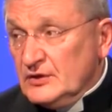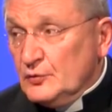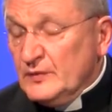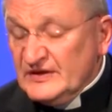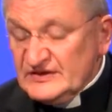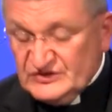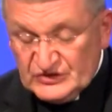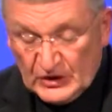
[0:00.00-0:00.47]

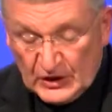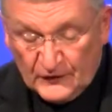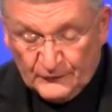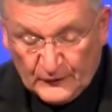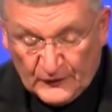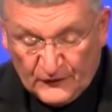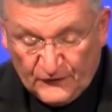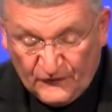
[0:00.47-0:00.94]
We serve
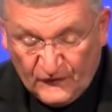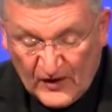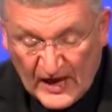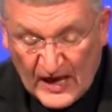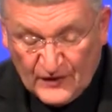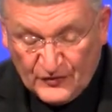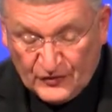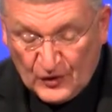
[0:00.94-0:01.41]
with
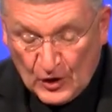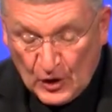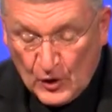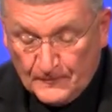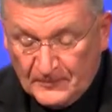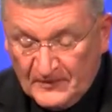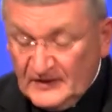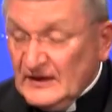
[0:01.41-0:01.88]
faith,
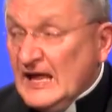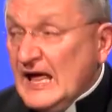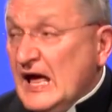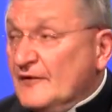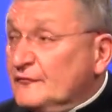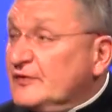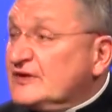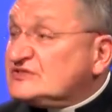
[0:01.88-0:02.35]
hope, and
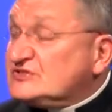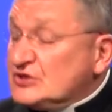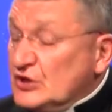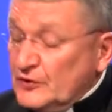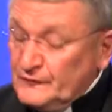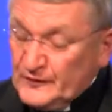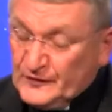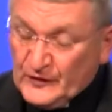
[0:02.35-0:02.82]
love. We
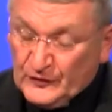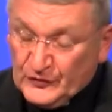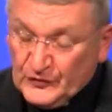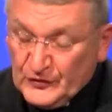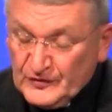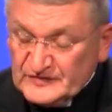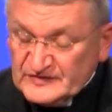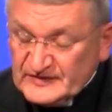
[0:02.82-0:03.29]
serve with
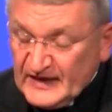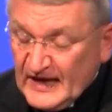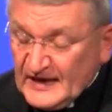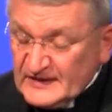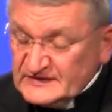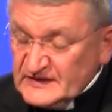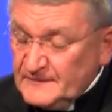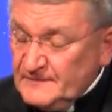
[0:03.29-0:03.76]

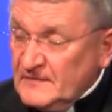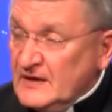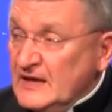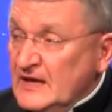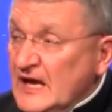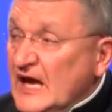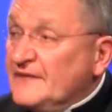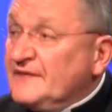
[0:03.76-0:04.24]
enthusiasm
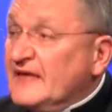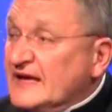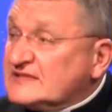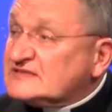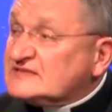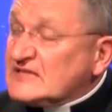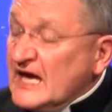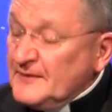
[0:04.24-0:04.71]
and the
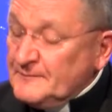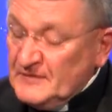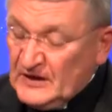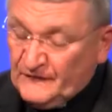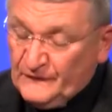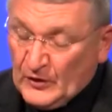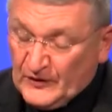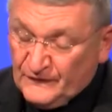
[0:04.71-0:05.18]

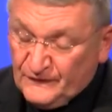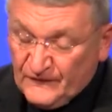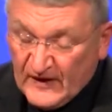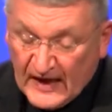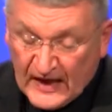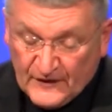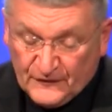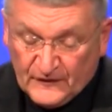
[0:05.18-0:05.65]
excitement of our
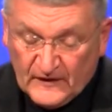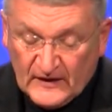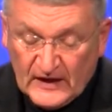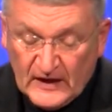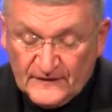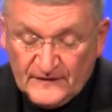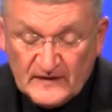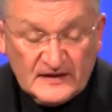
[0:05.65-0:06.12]

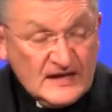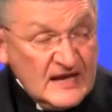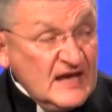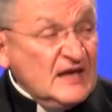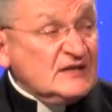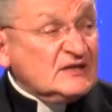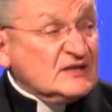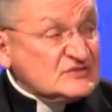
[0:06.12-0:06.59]
faith. The
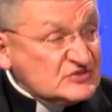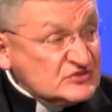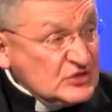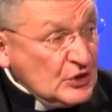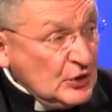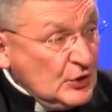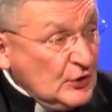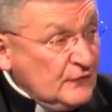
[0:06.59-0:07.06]
need to
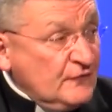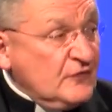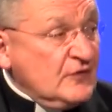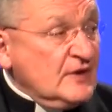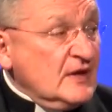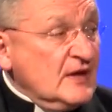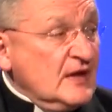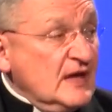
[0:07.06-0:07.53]
serve
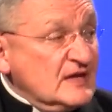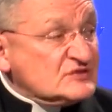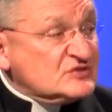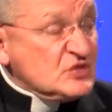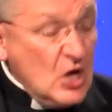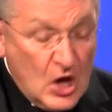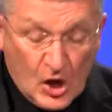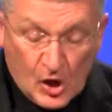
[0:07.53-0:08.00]

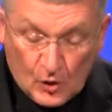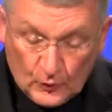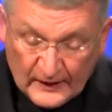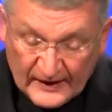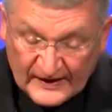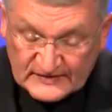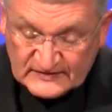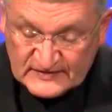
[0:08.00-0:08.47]
is
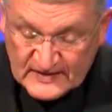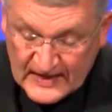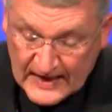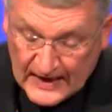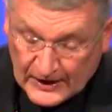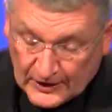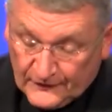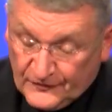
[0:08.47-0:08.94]
always
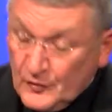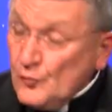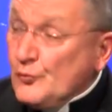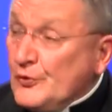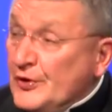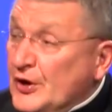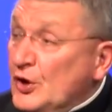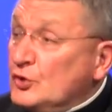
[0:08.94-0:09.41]
there. The
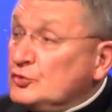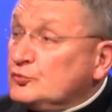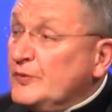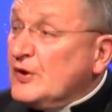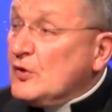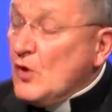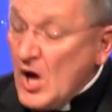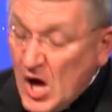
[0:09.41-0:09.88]
world
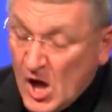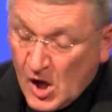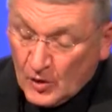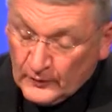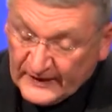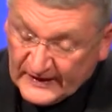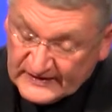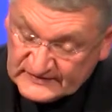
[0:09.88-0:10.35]
will
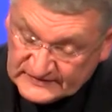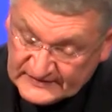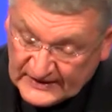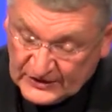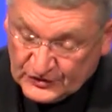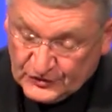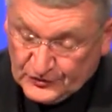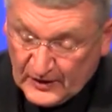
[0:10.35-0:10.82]
always
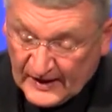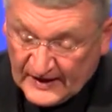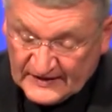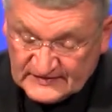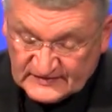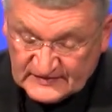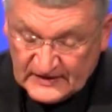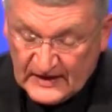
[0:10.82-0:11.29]
need
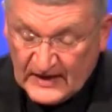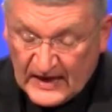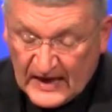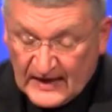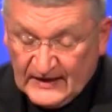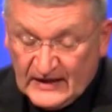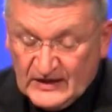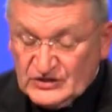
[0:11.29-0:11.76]
Christ,
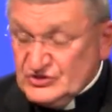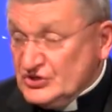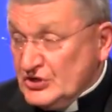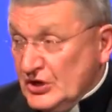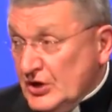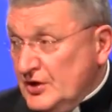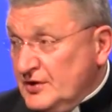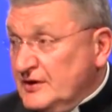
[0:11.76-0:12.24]
and in
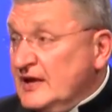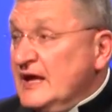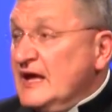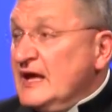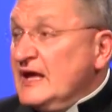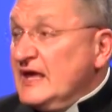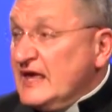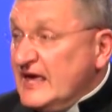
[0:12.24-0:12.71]
turn,
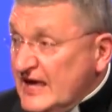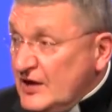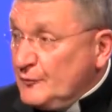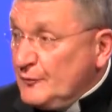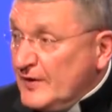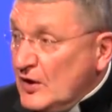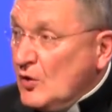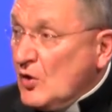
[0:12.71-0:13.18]
He
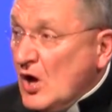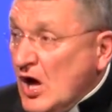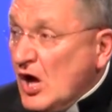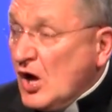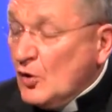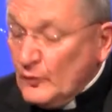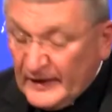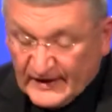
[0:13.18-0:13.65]
will
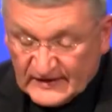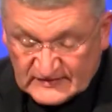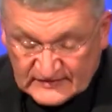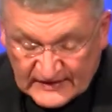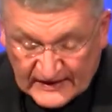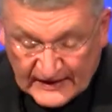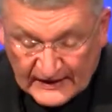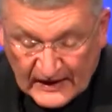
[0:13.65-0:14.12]
always
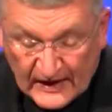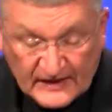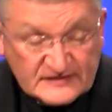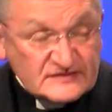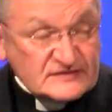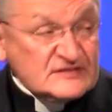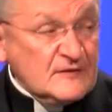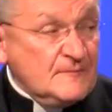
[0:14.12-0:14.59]
need us
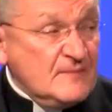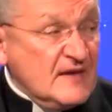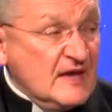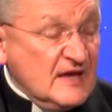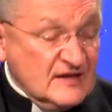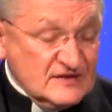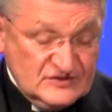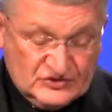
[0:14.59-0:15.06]
to
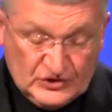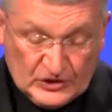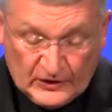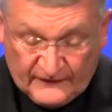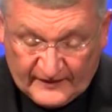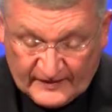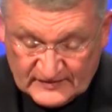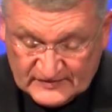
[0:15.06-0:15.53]
be His
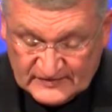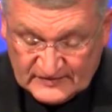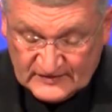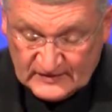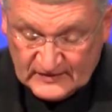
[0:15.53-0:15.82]
servants.